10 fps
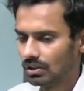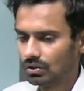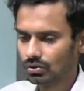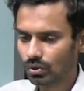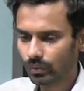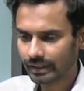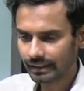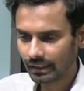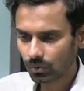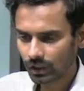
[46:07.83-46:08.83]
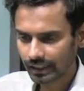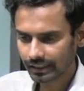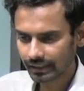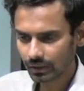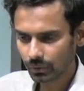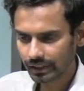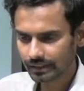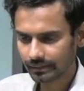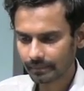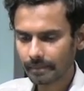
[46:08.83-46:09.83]
So one thing what I can do is,
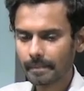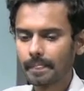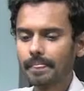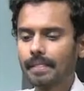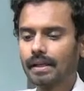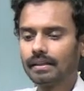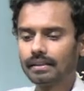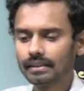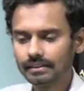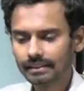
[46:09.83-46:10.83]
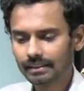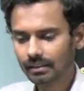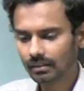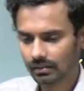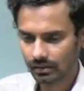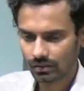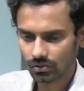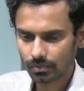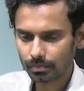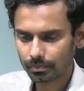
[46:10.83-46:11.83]
consider
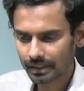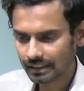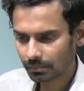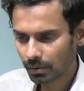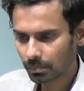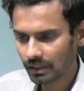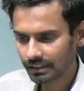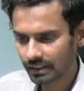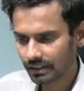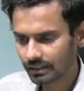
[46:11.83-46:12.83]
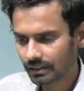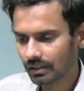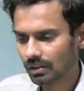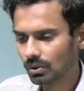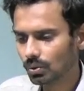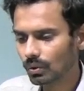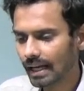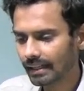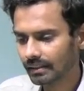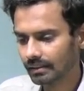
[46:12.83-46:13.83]
present population is
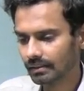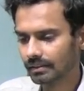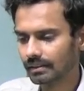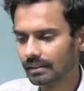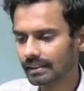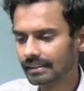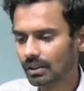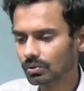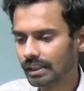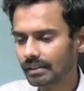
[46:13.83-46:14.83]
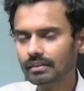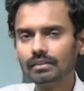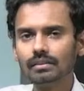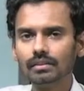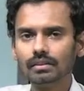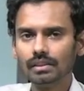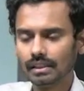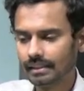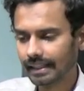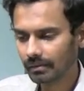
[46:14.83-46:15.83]
2,30,000.
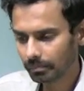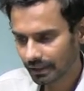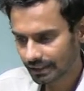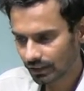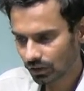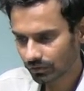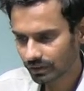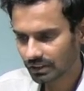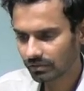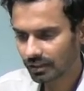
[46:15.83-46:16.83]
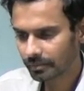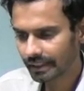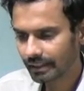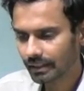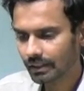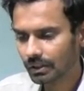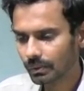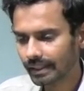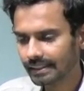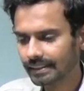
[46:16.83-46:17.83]
10% of this will be
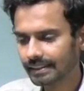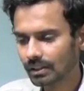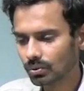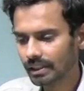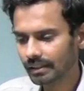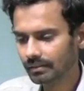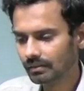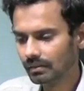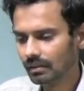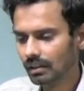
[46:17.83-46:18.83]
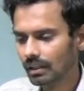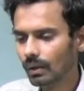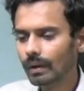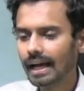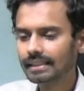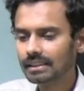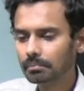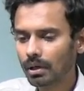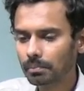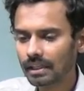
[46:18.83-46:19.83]
23,000. Now as the
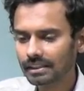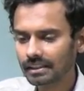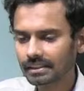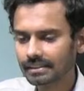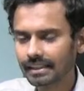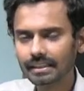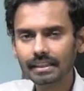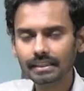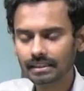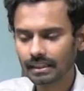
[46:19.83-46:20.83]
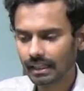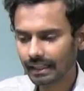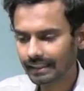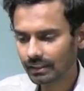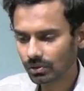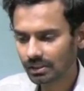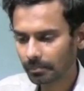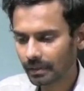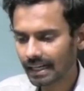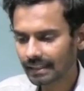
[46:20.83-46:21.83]
population is decreased, I need to
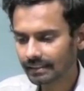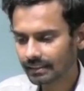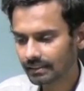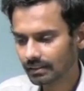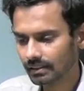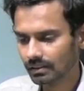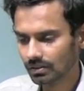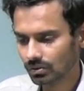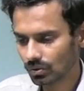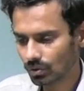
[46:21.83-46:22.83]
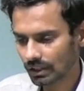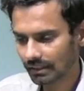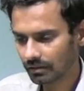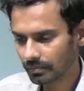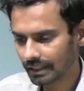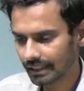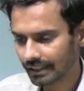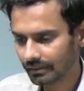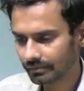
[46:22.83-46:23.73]
subtract this. So what I will be getting?